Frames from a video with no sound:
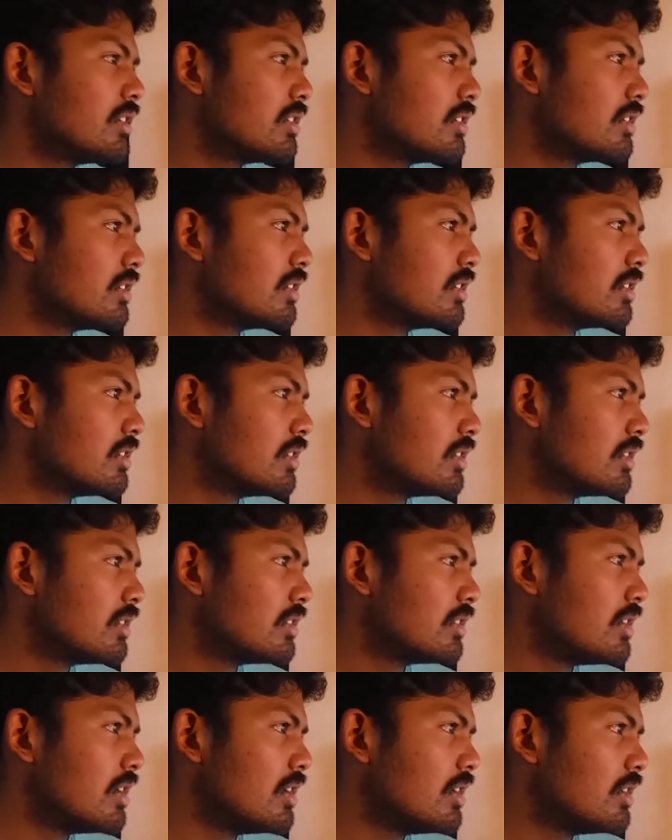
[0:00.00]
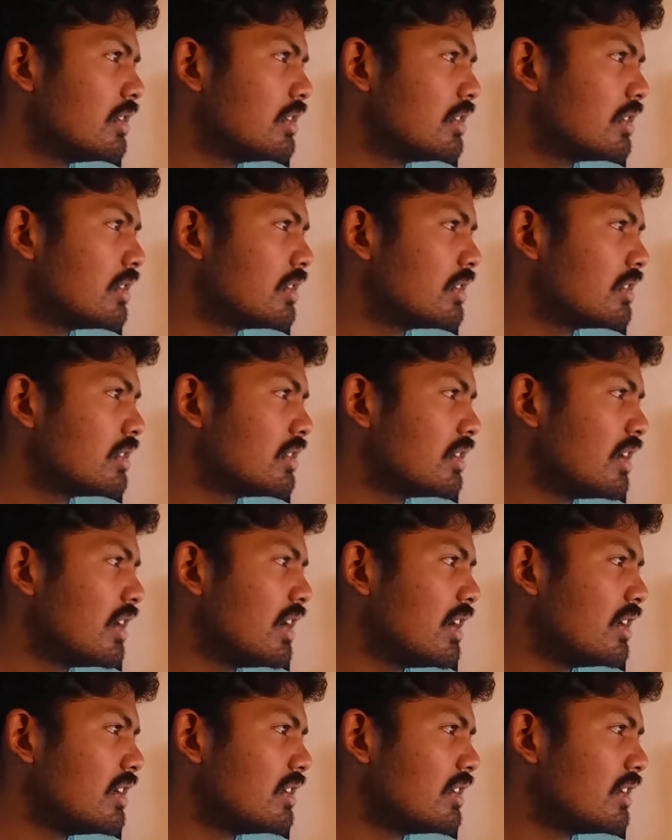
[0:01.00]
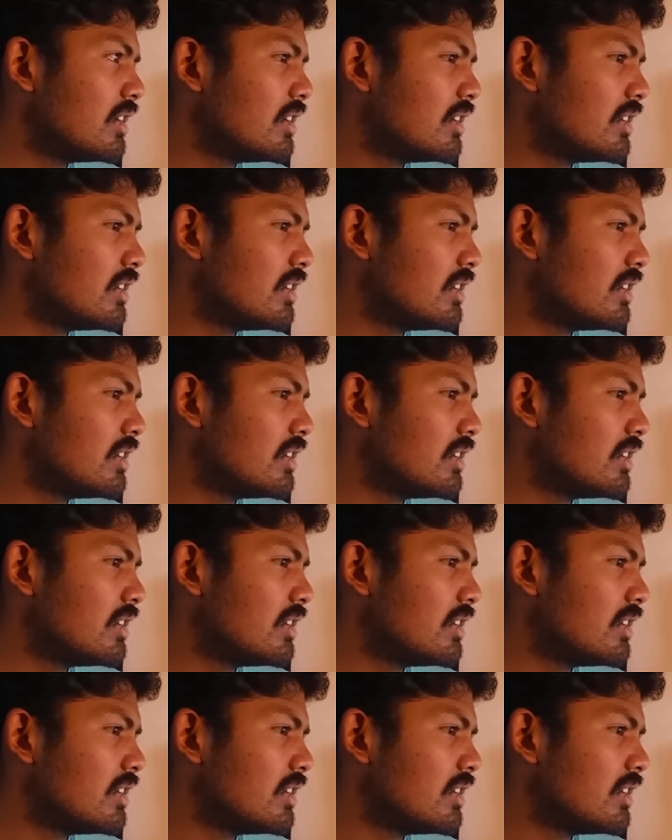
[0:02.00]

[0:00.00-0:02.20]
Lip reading: [no speech]